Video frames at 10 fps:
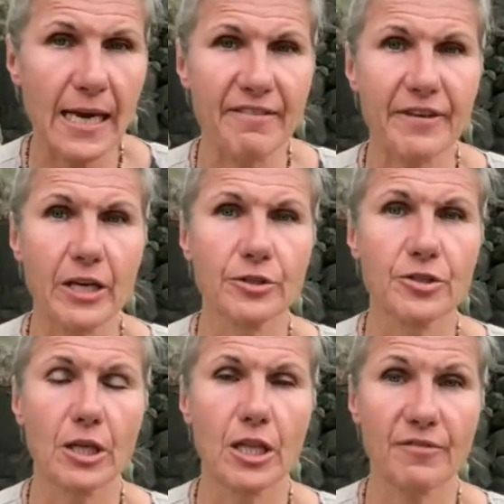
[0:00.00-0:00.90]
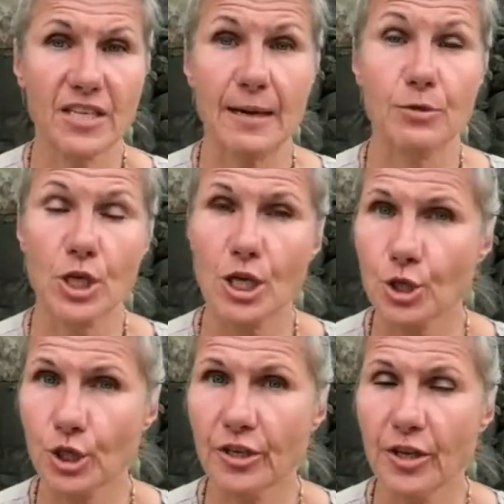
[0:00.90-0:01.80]
I felt a lot of times
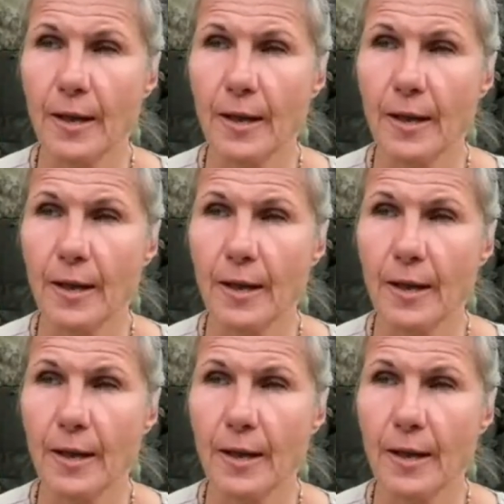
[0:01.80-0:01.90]
injured.